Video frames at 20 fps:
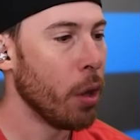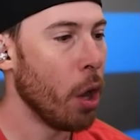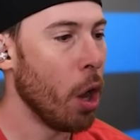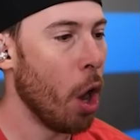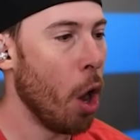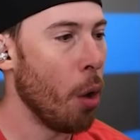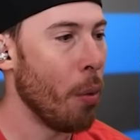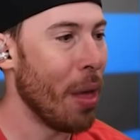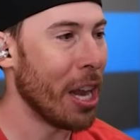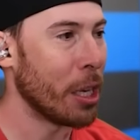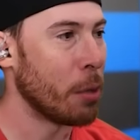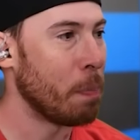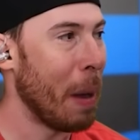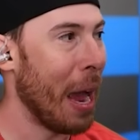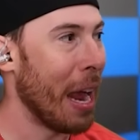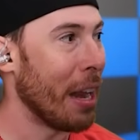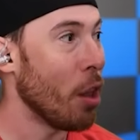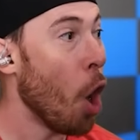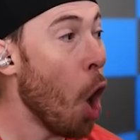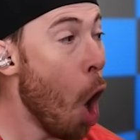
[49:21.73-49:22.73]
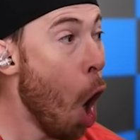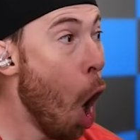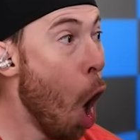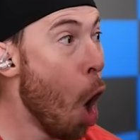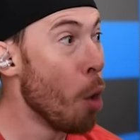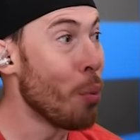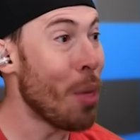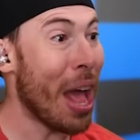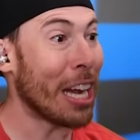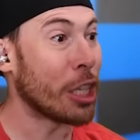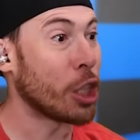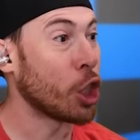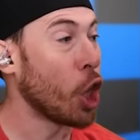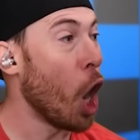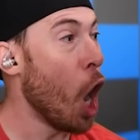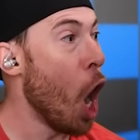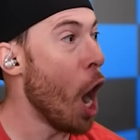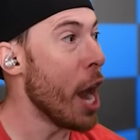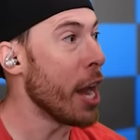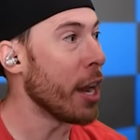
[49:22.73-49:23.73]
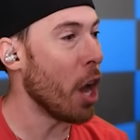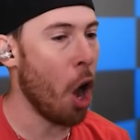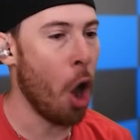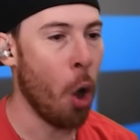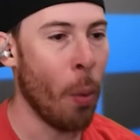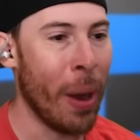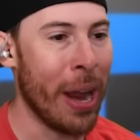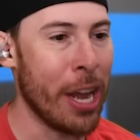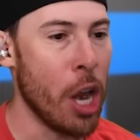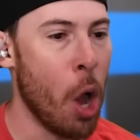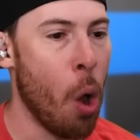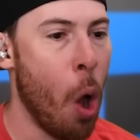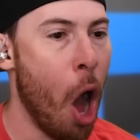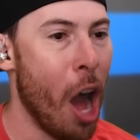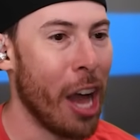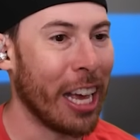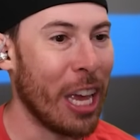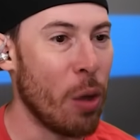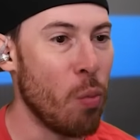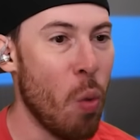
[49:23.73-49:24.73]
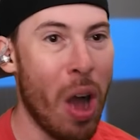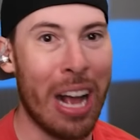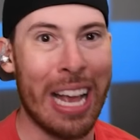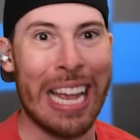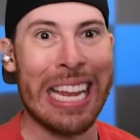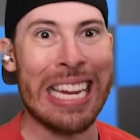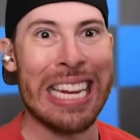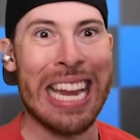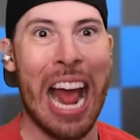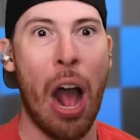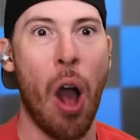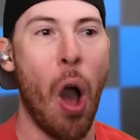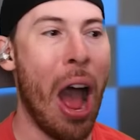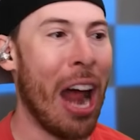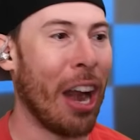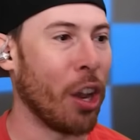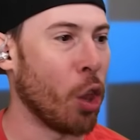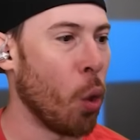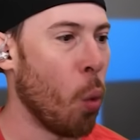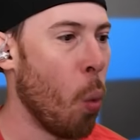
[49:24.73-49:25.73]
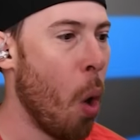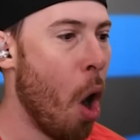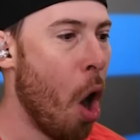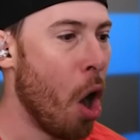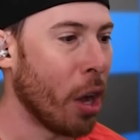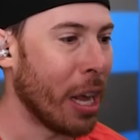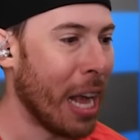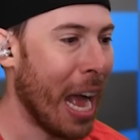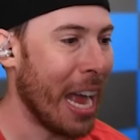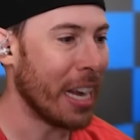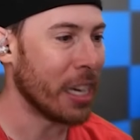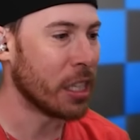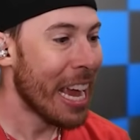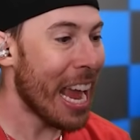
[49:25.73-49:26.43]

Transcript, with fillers: Oh, that's bad. Oh, that's good. Oh, wait, no. Huggy Wuggy's now out of the wall, guys.